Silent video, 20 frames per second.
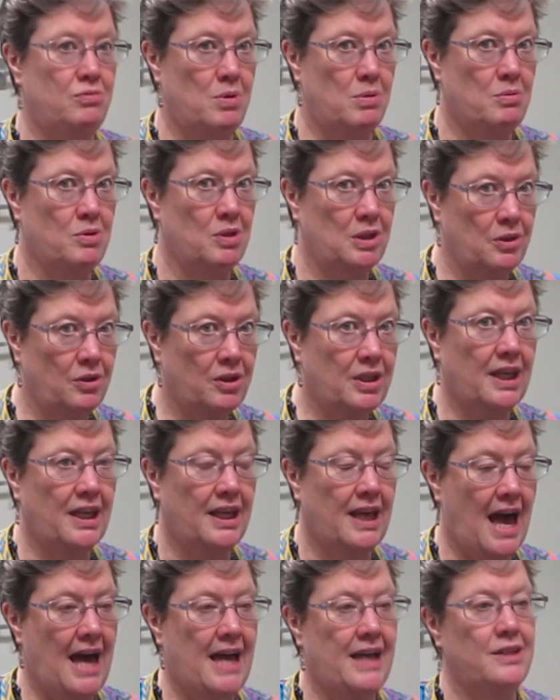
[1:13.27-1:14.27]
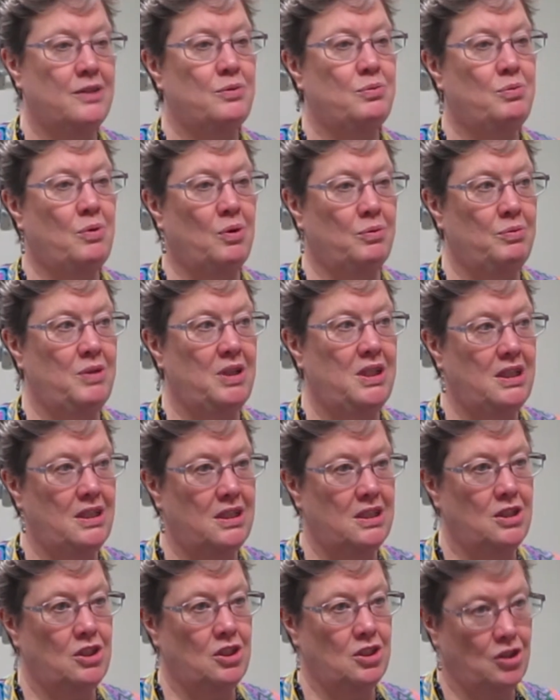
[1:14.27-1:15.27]
We were looking at what we
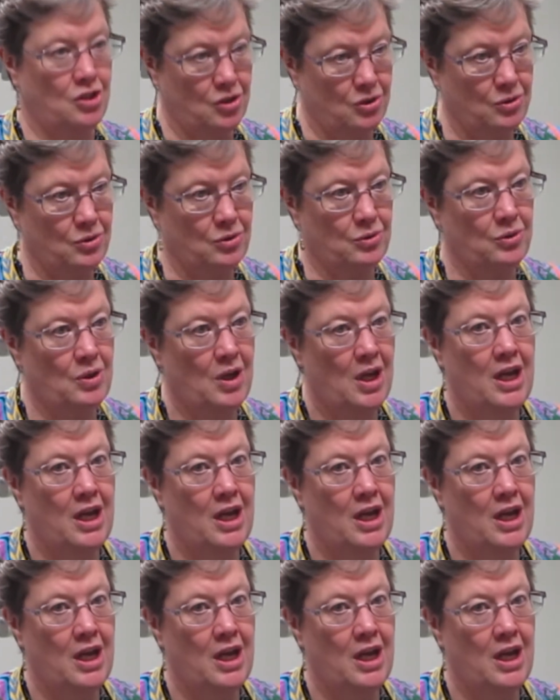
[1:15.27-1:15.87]
needed to do